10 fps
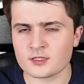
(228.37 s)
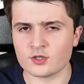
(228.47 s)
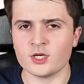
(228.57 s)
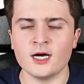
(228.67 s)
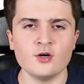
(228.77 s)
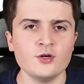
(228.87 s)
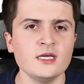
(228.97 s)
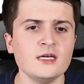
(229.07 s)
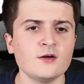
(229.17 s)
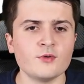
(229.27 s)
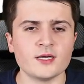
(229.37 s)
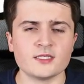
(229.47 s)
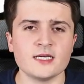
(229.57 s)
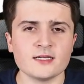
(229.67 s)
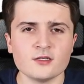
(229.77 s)
So now when
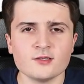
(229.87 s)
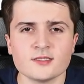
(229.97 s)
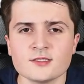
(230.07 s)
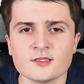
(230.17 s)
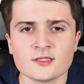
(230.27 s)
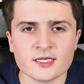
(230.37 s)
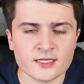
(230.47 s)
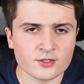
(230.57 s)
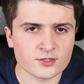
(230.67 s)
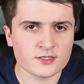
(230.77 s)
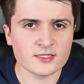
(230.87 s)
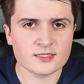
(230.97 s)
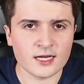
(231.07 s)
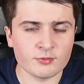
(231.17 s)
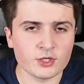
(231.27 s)
I take a look into the
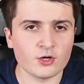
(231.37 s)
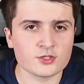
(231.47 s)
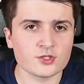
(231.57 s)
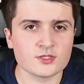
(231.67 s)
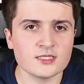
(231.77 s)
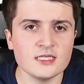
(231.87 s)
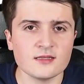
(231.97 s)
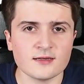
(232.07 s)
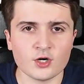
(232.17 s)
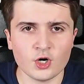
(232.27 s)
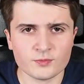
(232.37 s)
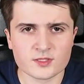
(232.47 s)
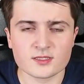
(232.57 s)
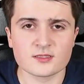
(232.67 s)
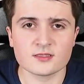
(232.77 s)
diagnostics, I will also see that Home
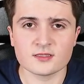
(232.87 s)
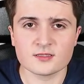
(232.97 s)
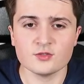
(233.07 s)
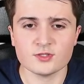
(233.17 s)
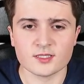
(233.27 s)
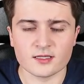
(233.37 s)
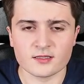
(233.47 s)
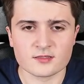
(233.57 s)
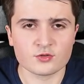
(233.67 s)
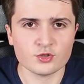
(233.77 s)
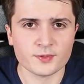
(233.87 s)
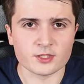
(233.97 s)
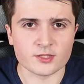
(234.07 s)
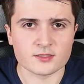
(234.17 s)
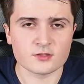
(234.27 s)
Assistant is using this group
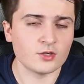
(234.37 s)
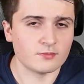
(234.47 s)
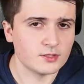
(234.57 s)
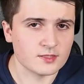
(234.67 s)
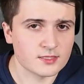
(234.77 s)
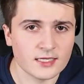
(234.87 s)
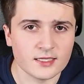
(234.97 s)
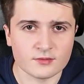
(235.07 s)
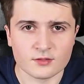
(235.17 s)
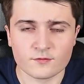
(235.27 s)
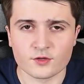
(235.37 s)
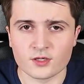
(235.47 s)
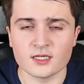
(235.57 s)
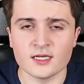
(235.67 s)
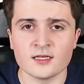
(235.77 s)
address or is sending
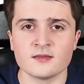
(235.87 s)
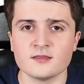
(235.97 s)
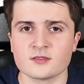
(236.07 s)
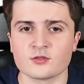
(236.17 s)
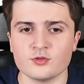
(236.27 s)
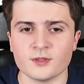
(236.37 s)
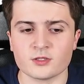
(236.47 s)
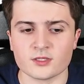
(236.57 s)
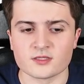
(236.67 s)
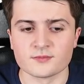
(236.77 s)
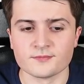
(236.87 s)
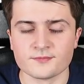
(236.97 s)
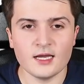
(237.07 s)
for, at this group address.